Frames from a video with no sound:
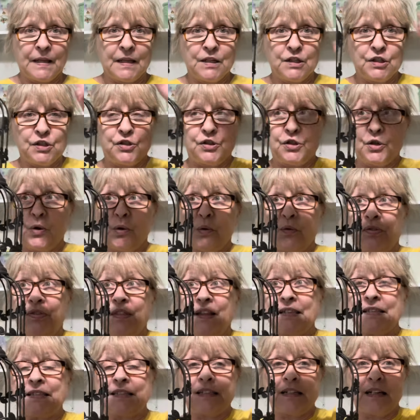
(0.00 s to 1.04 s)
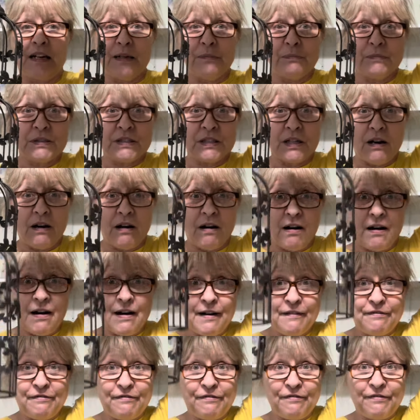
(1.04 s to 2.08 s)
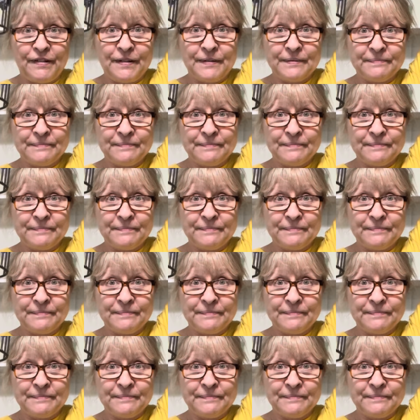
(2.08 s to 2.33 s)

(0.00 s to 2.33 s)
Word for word: So this comes off.